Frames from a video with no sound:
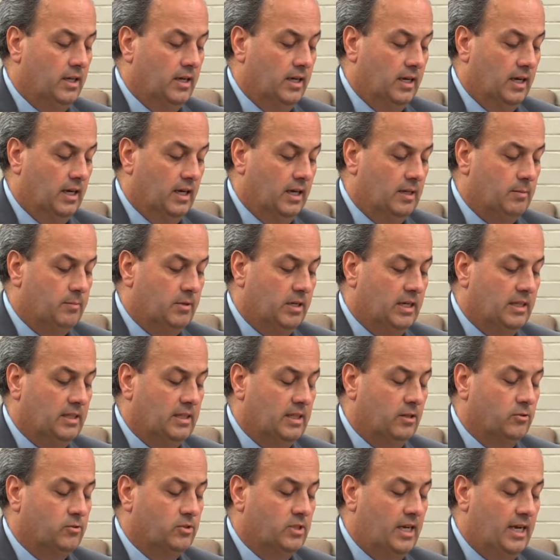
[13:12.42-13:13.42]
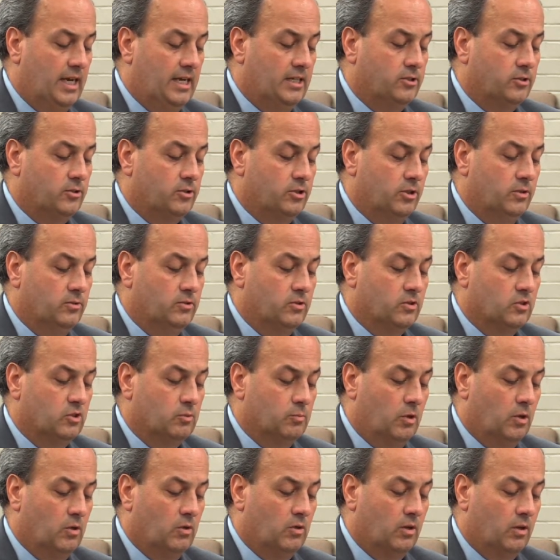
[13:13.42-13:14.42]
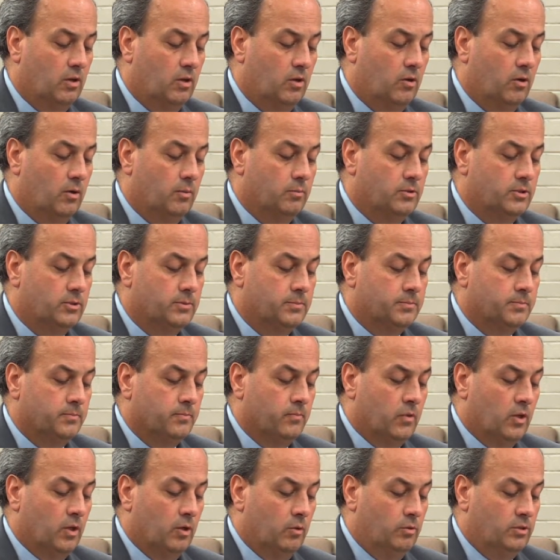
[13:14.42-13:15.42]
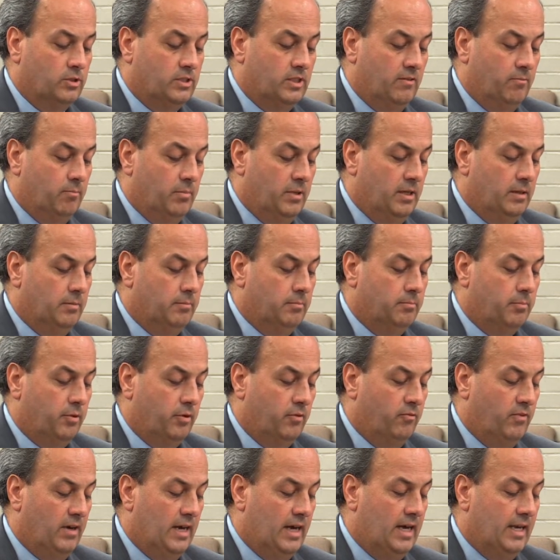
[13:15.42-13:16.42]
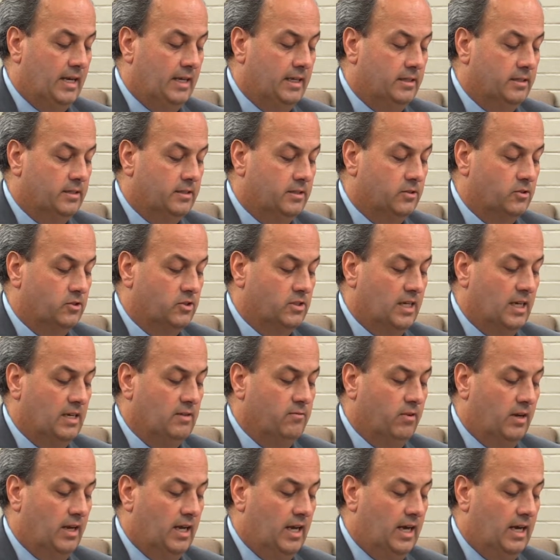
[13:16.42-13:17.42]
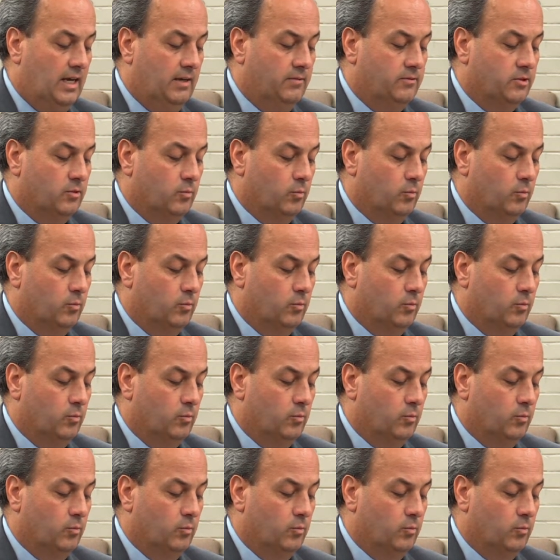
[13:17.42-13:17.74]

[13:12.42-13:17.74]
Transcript: and eliminate those hazards using smoke alarms, which have been provided to save lives.